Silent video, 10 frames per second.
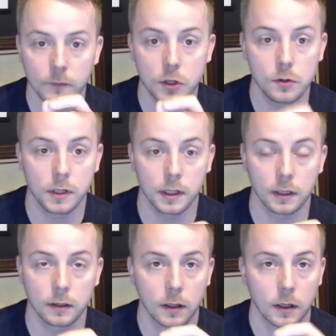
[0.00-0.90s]
you
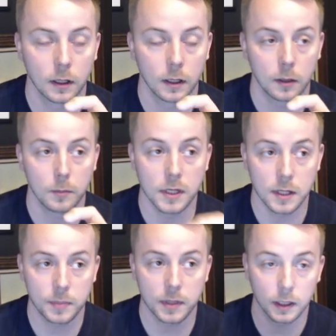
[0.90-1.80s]
can
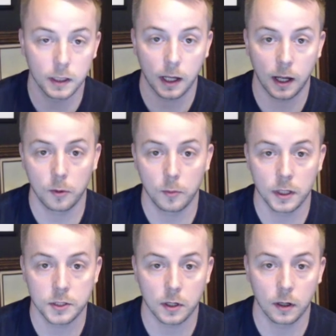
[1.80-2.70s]
manipulate how
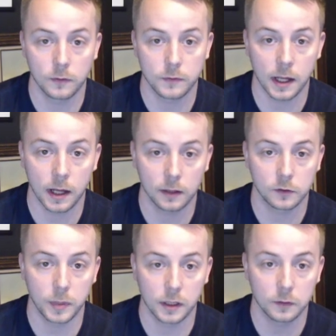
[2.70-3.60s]
much of the ad
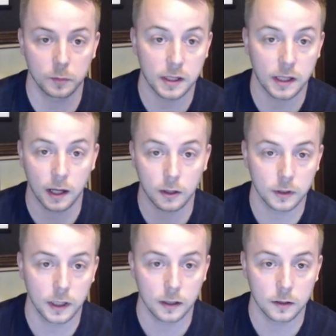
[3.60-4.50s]
spend is being
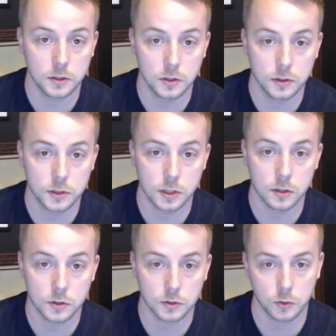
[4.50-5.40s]
allocated to the
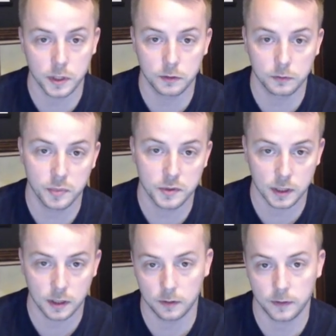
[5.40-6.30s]
SKU. So
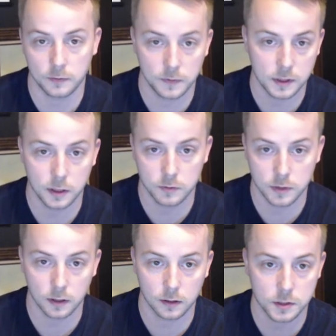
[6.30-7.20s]
23% of that
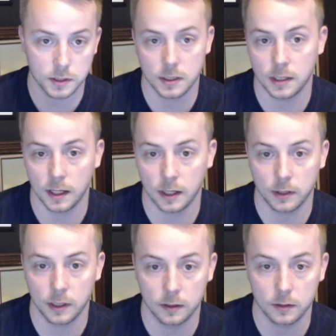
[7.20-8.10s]
$1,500 is getting
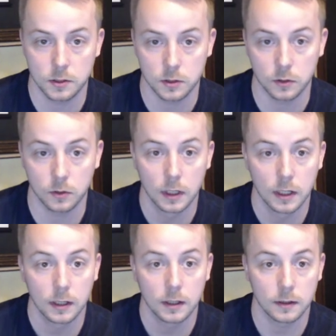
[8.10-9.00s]
allocated to
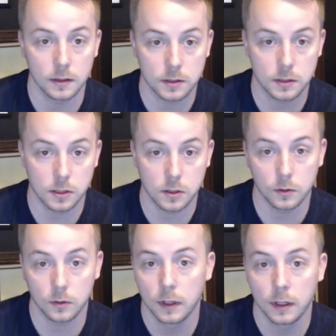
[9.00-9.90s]
this
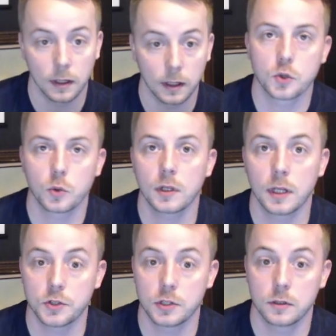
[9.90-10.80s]
SKU. So what it
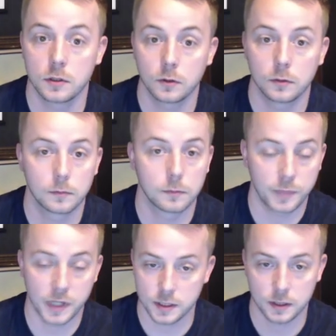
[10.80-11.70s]
allows you to do
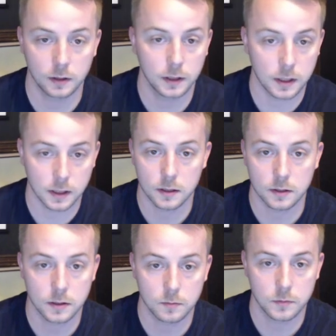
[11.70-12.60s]
basically
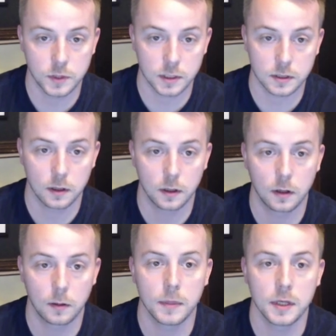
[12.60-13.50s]
is just
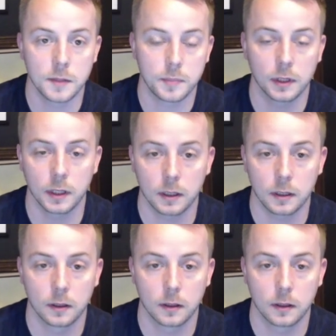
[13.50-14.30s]
manipulate